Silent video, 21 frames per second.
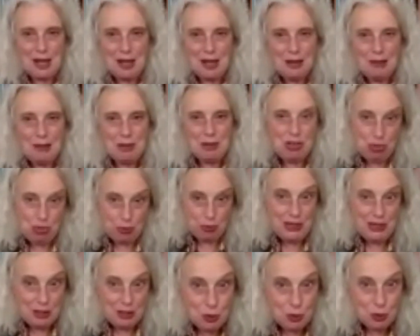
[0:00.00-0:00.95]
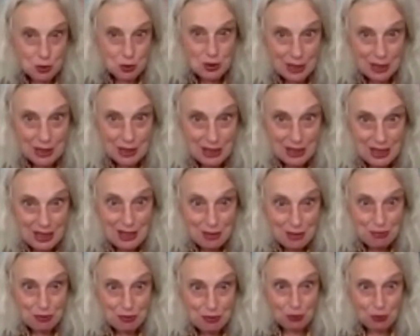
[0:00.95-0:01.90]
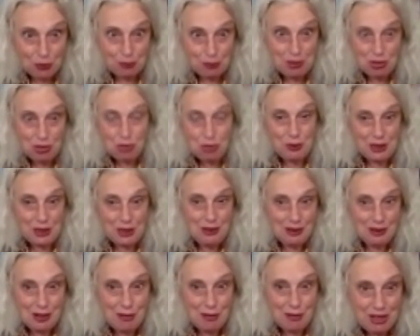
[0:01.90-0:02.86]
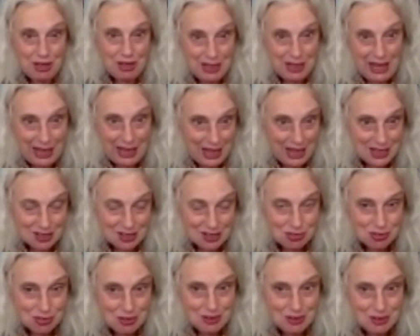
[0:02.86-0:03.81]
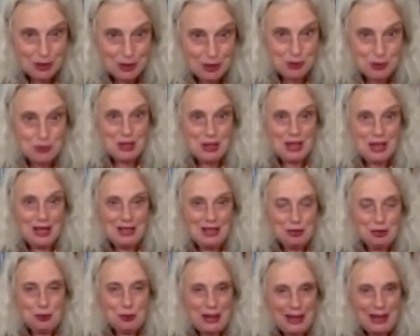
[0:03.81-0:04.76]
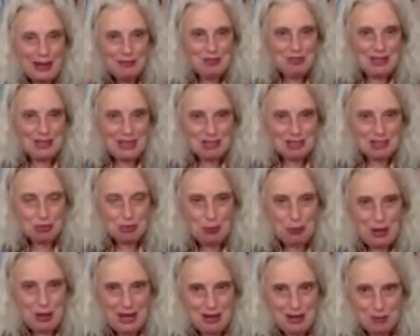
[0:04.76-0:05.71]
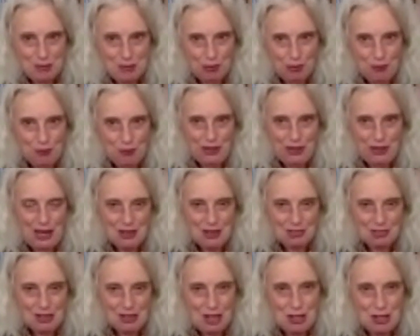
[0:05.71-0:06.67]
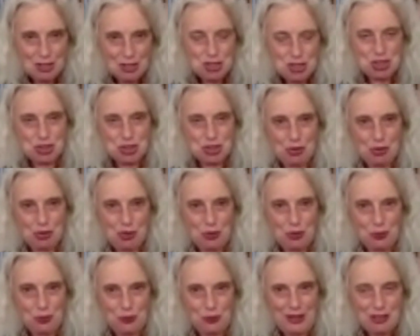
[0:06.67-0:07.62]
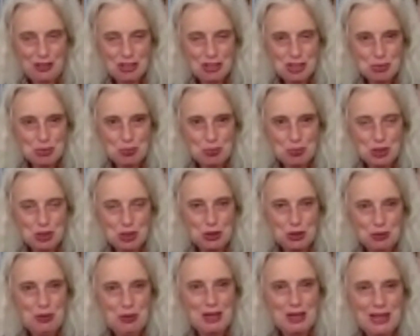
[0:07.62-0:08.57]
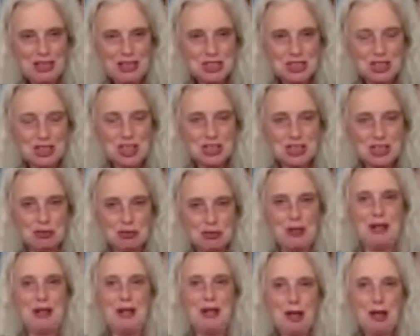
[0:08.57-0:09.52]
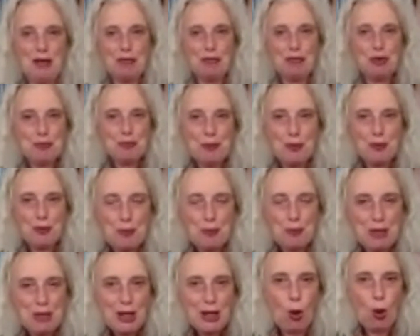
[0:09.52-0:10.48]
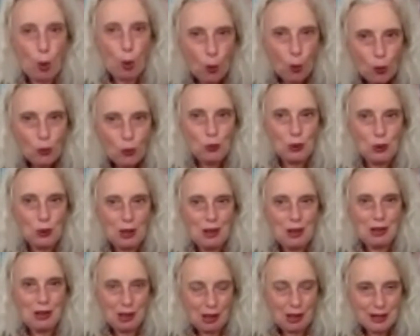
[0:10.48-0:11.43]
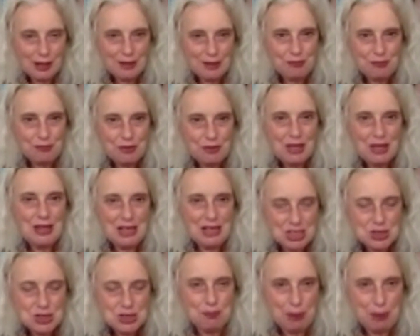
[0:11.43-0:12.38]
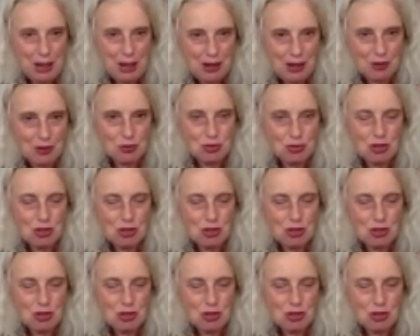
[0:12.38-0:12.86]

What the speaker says: between good and evil, between love and hate. You know, you can't get away from that struggle. That is what human existence, well, what probably all life is about